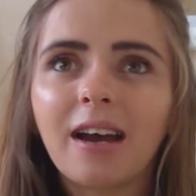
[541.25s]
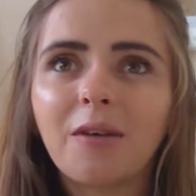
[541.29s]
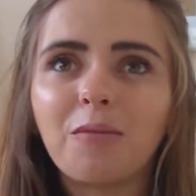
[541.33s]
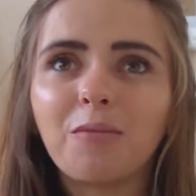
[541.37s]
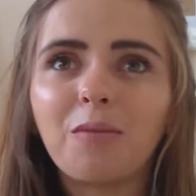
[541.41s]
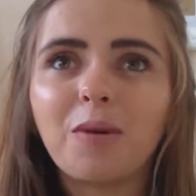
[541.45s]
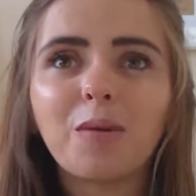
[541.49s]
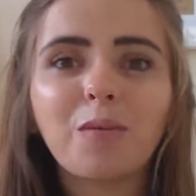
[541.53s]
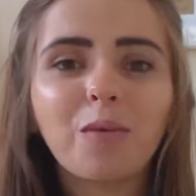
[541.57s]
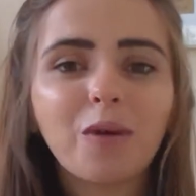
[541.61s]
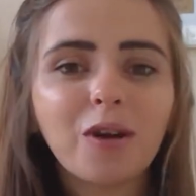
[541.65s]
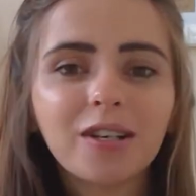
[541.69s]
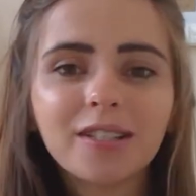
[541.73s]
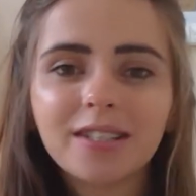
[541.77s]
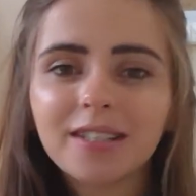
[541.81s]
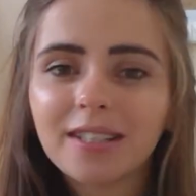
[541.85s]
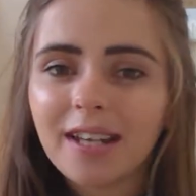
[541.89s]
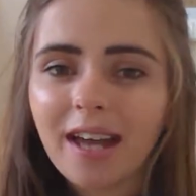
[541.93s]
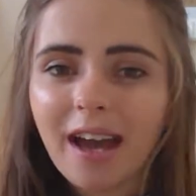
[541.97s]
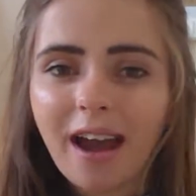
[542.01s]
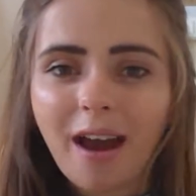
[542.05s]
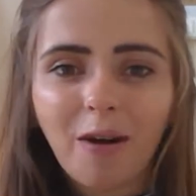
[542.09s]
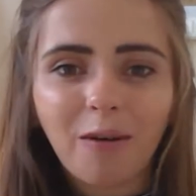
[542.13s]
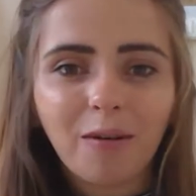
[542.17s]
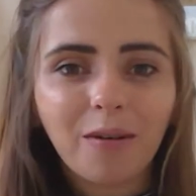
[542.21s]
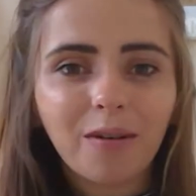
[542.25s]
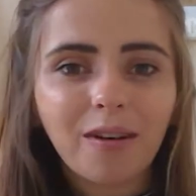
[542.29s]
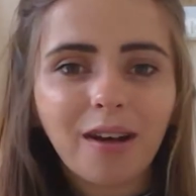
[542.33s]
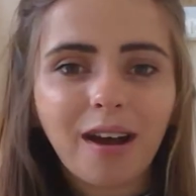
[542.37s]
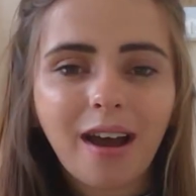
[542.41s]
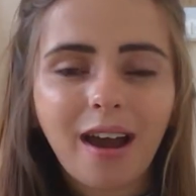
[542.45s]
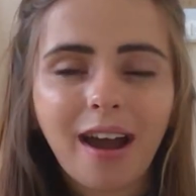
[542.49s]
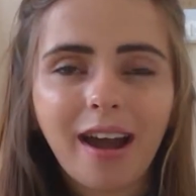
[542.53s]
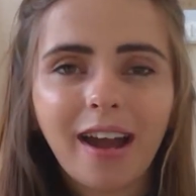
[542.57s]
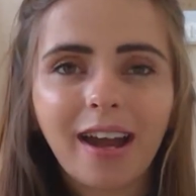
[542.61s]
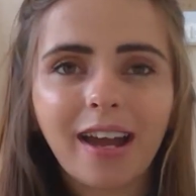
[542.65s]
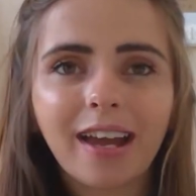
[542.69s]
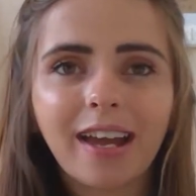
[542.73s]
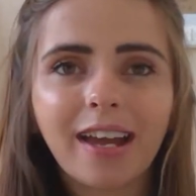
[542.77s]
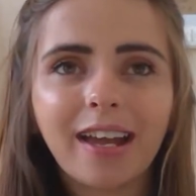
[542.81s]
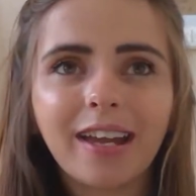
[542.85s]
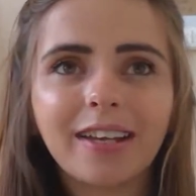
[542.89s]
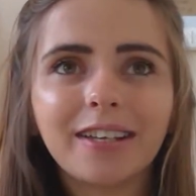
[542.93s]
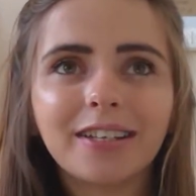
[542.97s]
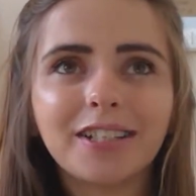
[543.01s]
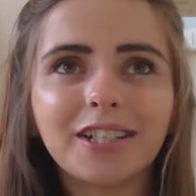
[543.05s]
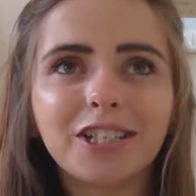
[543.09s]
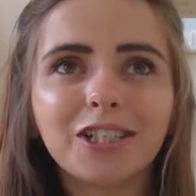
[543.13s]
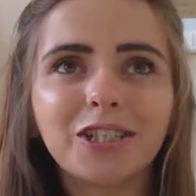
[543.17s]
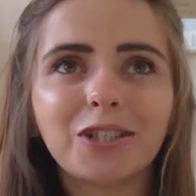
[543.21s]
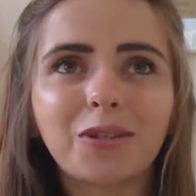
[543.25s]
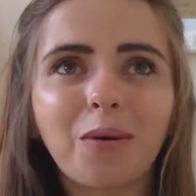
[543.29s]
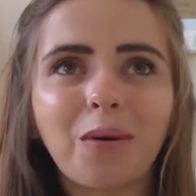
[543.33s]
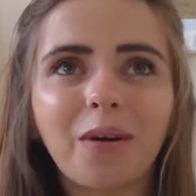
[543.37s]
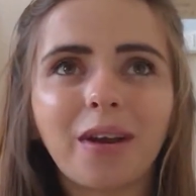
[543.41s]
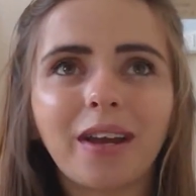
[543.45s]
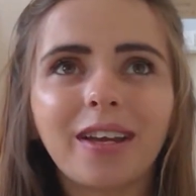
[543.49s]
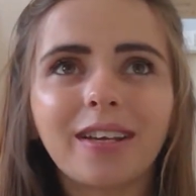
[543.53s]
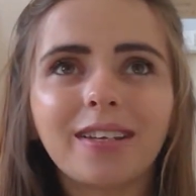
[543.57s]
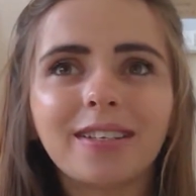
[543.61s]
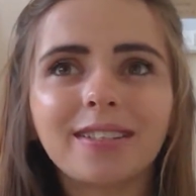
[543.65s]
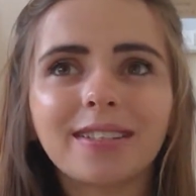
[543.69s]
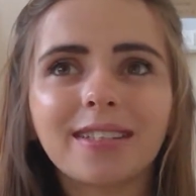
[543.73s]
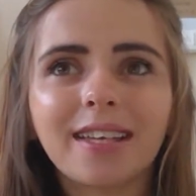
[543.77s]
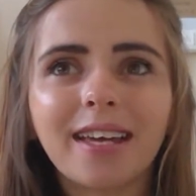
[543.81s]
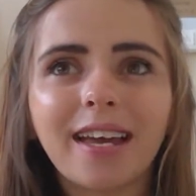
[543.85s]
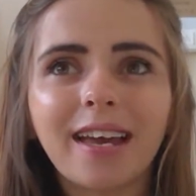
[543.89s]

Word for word: we worked it out. I joined